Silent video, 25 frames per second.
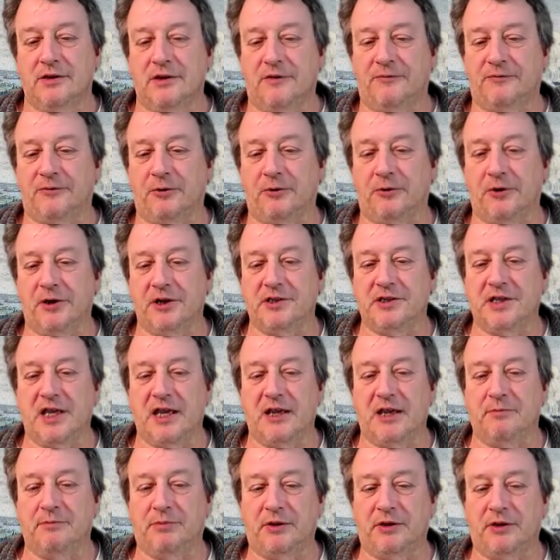the
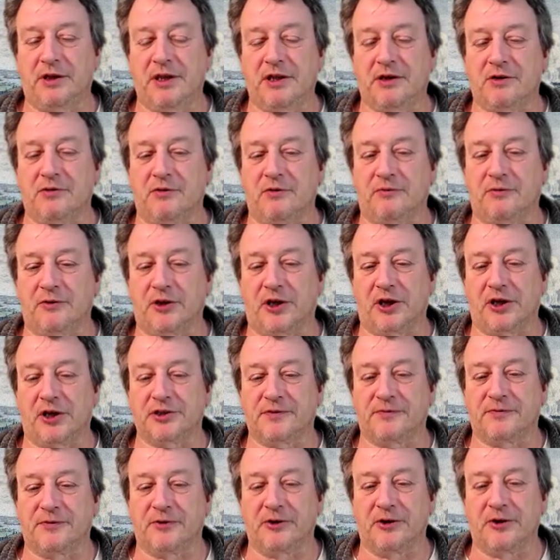Florentine political
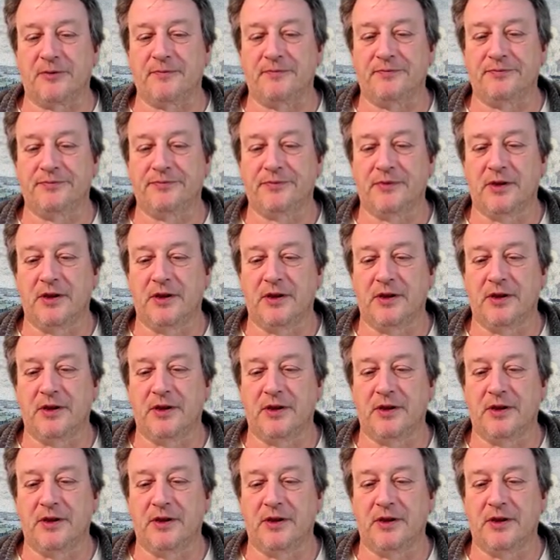philosopher,